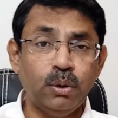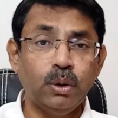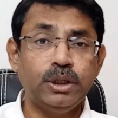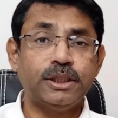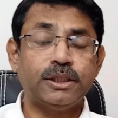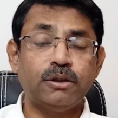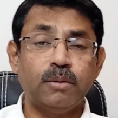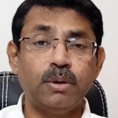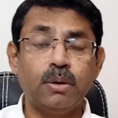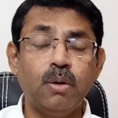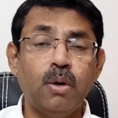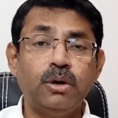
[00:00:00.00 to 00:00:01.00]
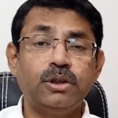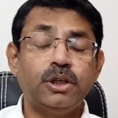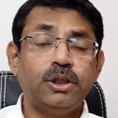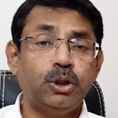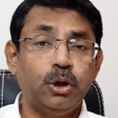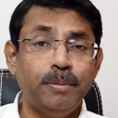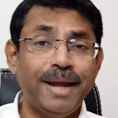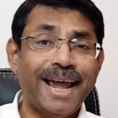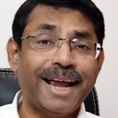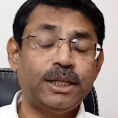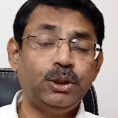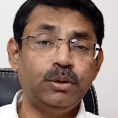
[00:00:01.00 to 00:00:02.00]
the notices of the court should
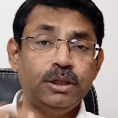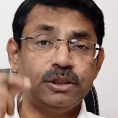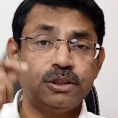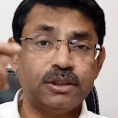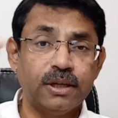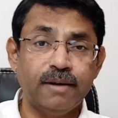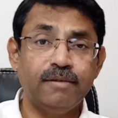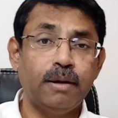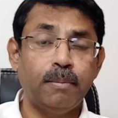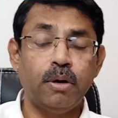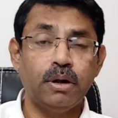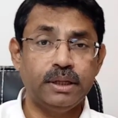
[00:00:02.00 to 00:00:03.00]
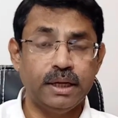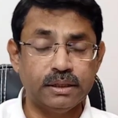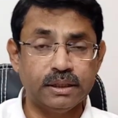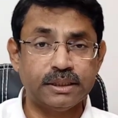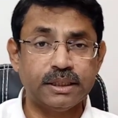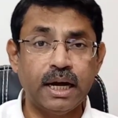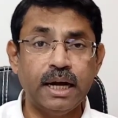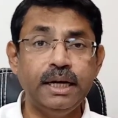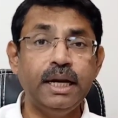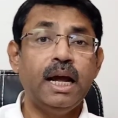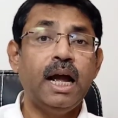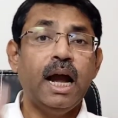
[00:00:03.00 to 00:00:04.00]
be actually served upon the other
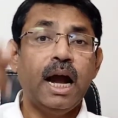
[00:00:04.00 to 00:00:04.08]
side,